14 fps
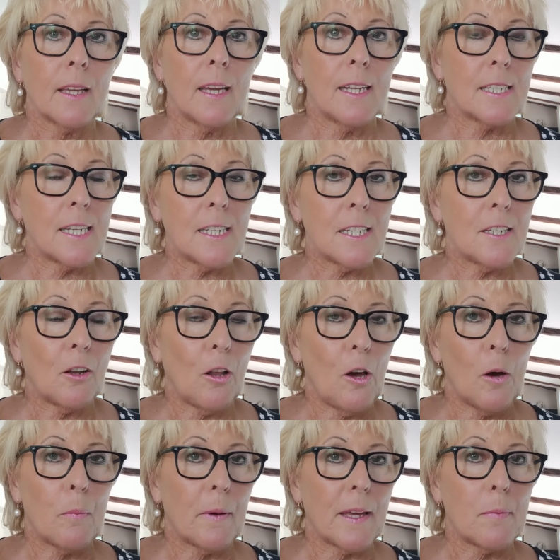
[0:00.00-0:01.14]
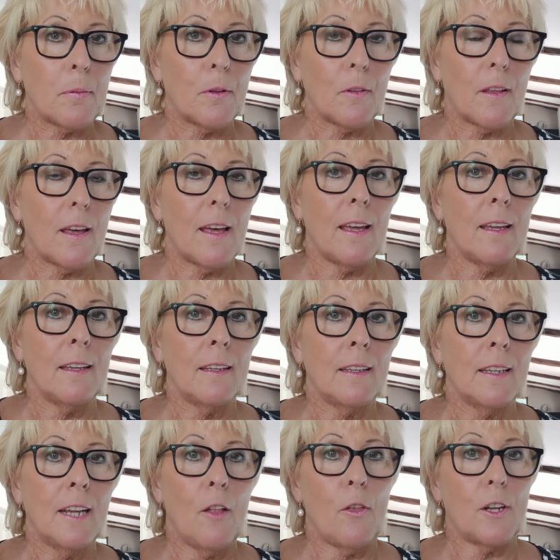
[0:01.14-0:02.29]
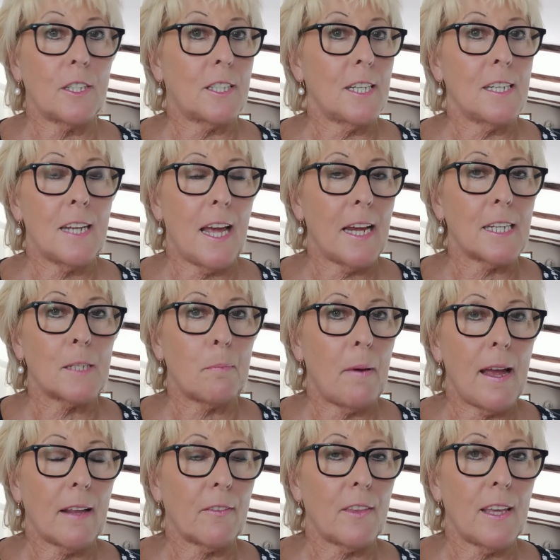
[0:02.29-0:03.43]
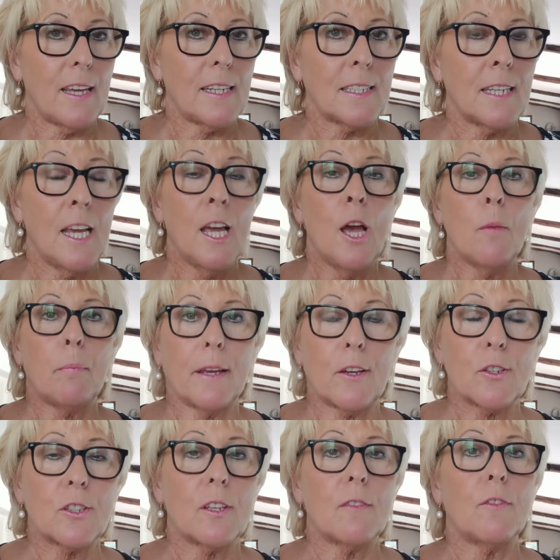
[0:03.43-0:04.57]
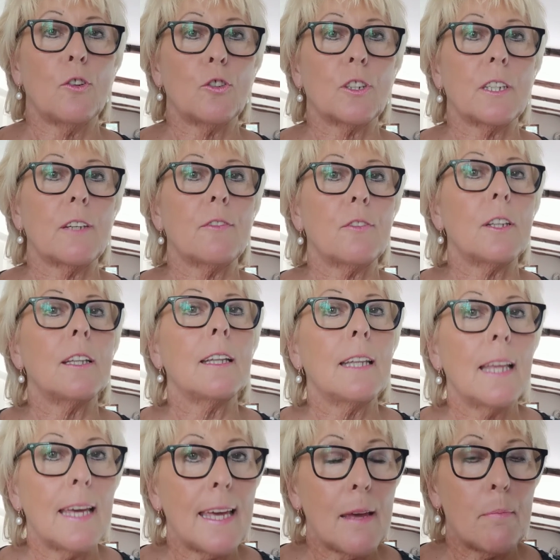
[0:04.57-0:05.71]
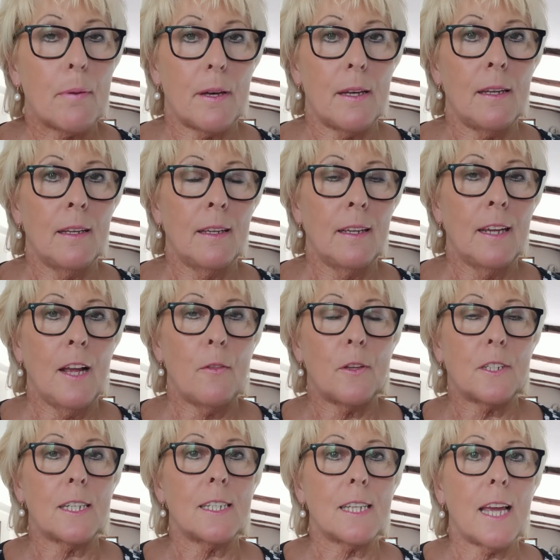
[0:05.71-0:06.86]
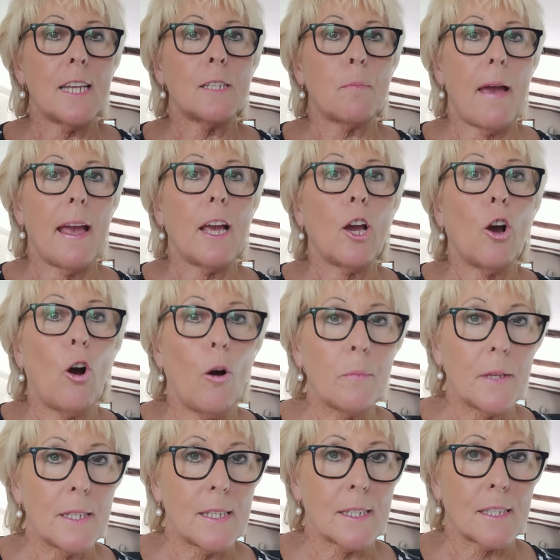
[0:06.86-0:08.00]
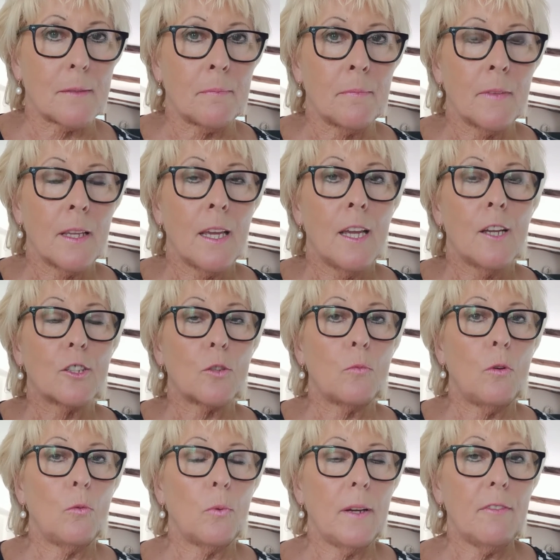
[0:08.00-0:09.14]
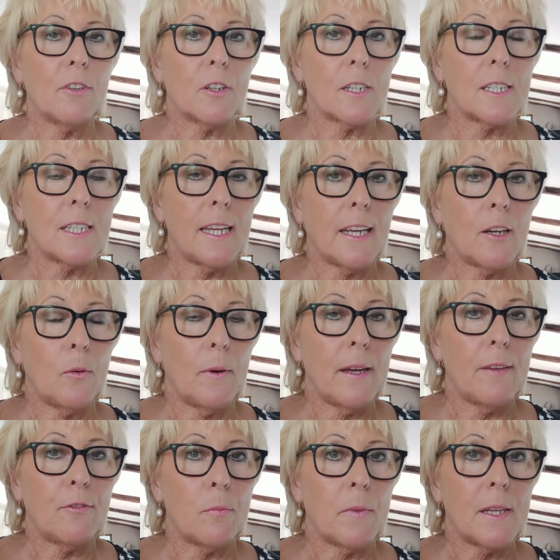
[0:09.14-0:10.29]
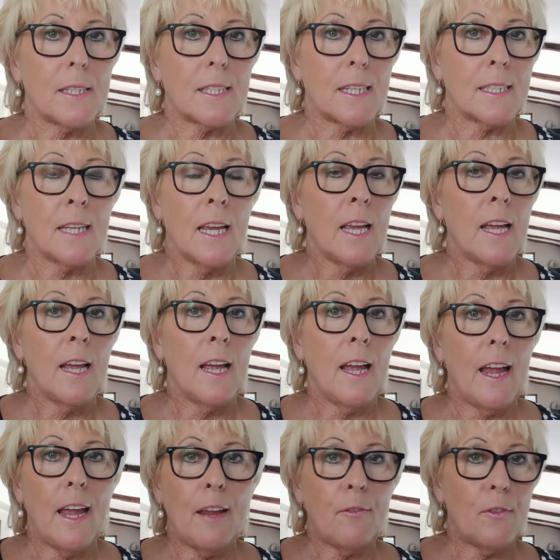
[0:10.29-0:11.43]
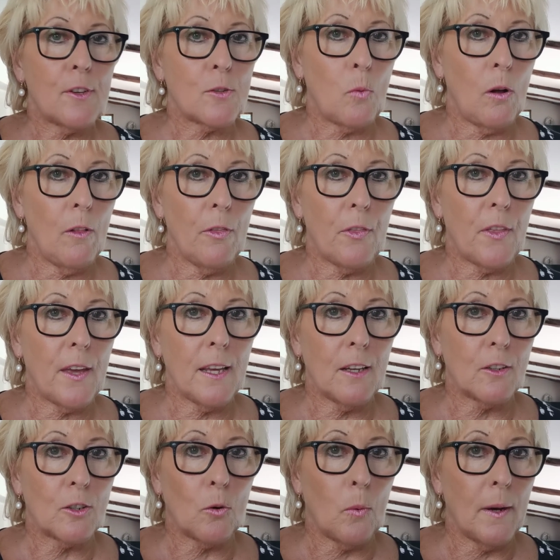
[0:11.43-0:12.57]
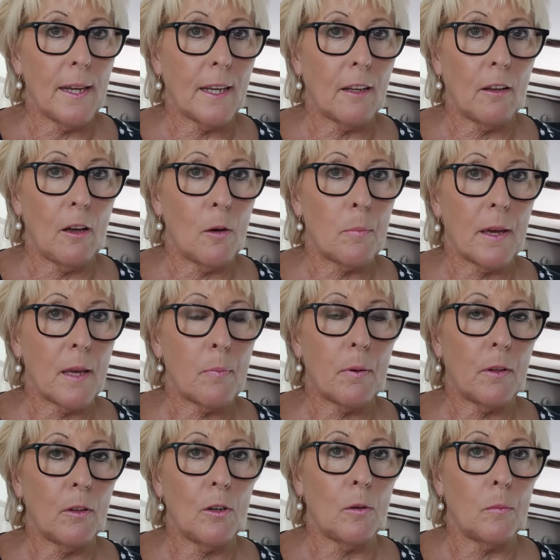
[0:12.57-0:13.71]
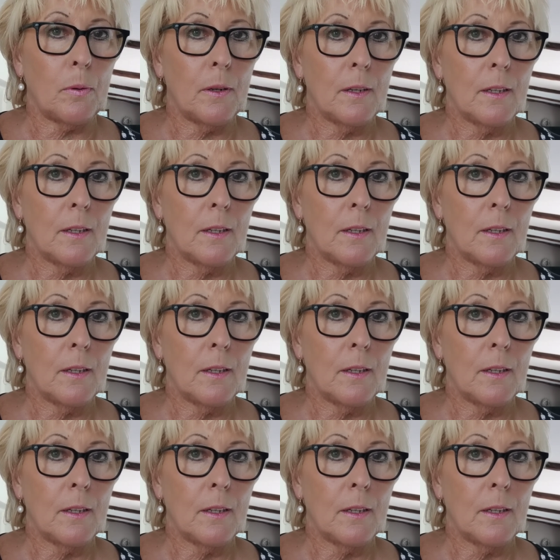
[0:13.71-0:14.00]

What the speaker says: He's hitting a lot of people there that didn't expect this because they voted for Labour. They didn't expect communism. So what we've got to take away from this is, if there's one thing going to wake a lot of people up,